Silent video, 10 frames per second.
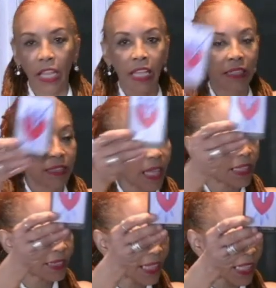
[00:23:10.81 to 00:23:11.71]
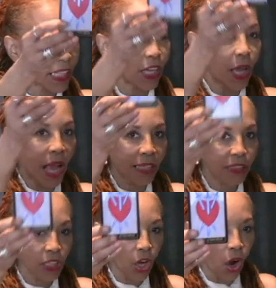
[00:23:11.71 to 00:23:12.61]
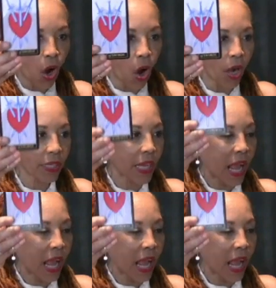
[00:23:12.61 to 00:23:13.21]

It says here, I see a heart.